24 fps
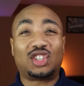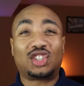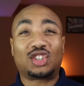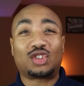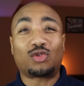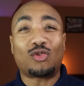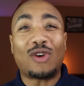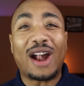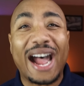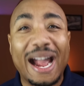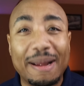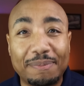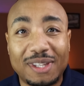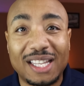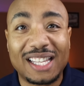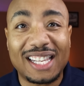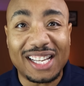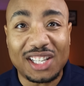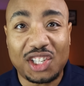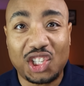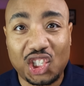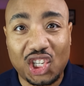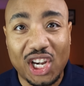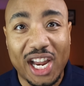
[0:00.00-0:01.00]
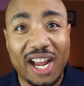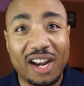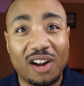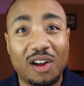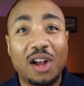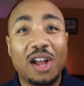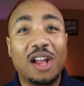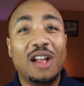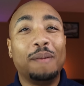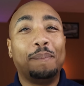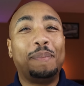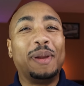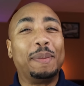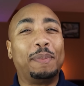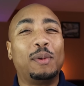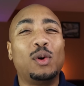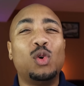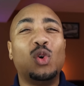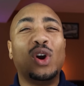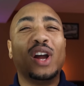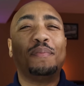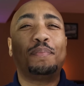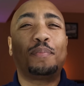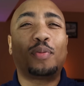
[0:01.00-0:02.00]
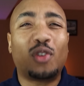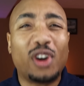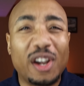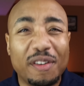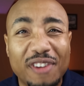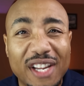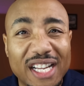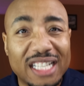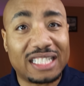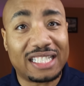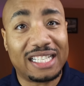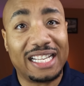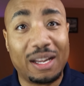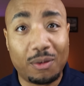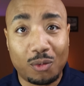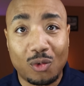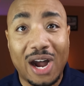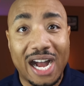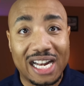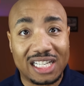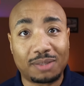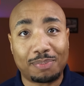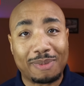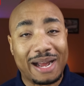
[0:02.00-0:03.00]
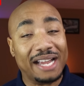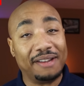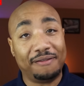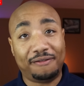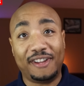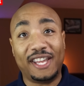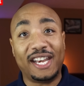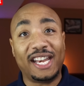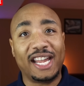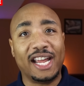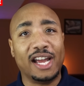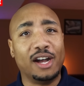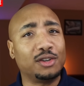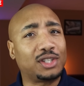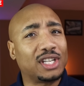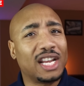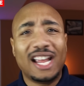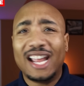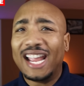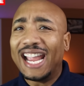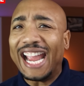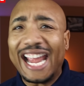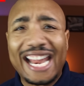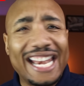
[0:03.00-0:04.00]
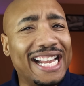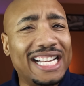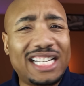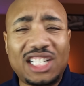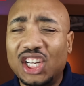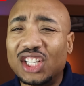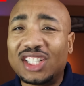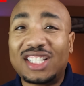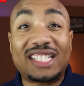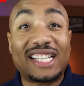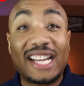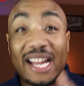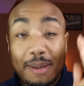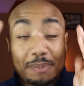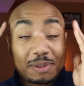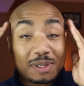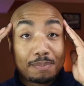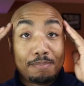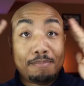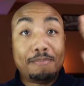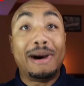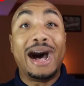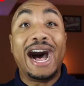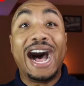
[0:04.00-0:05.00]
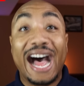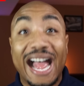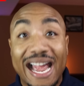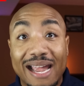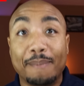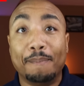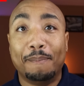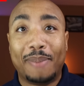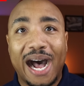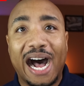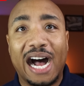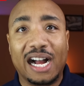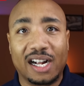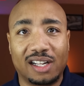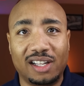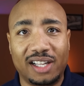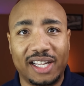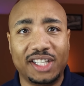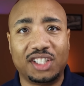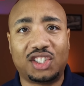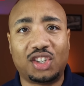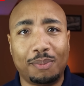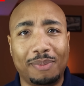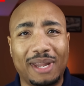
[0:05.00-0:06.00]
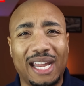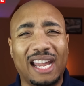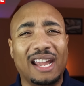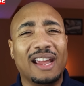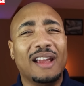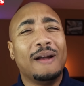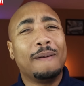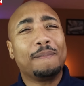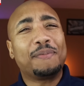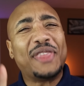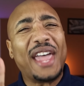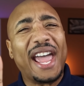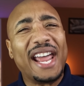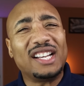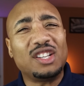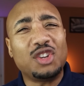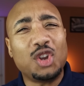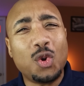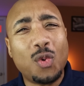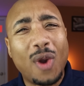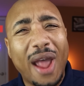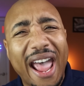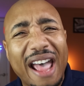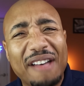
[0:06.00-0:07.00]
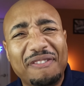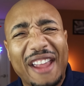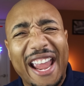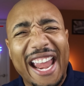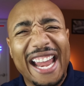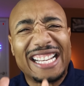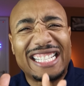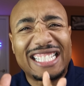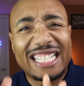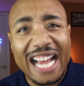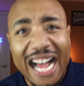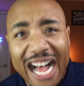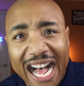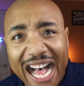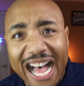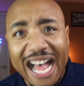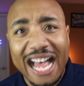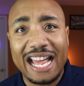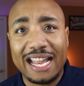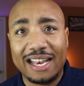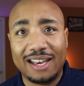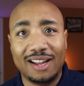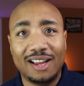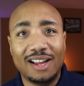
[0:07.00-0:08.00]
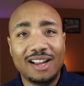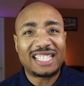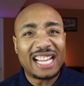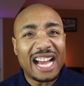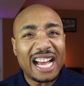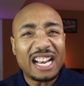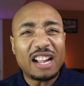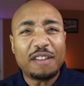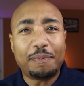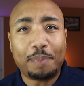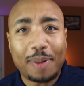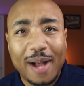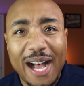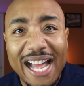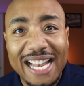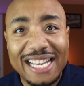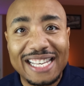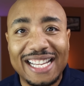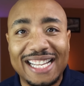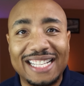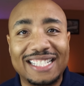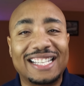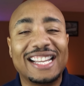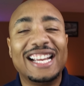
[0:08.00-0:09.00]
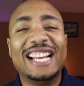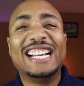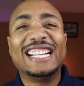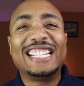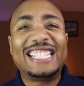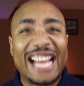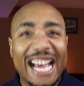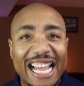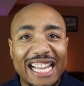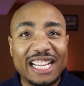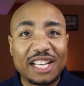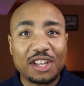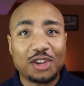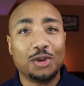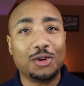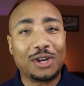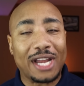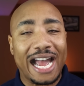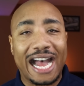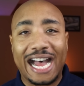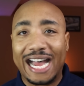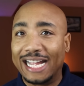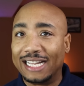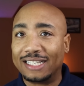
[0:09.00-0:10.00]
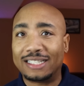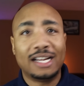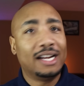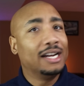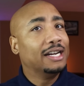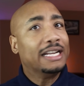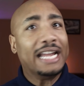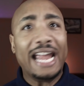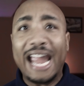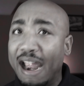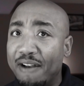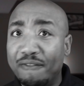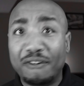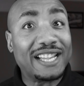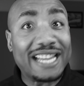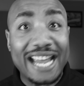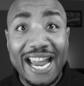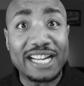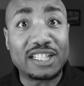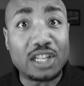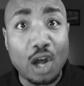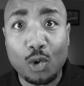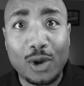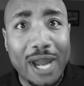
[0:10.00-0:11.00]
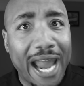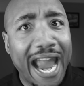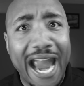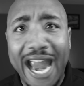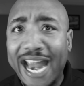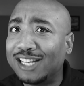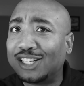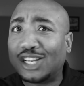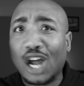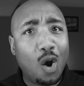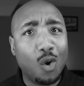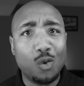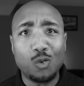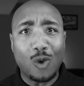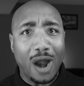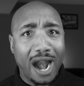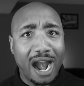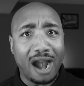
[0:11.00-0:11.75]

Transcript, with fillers: subscribe to this channel, people who have previously watched my videos, and it just seems mind boggling to me that you have a ton, a ton of pundits telling you guys everything's okay, don't